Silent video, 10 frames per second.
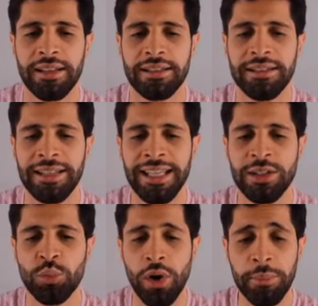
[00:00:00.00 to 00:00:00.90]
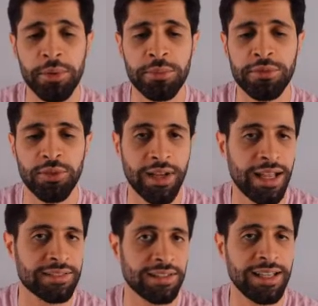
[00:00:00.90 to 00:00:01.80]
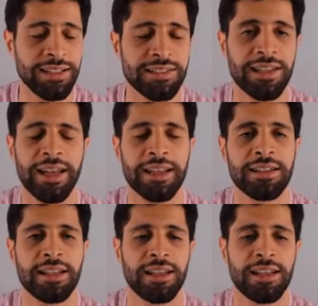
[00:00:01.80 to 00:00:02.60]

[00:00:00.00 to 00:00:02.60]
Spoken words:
need one more move to castle kingside,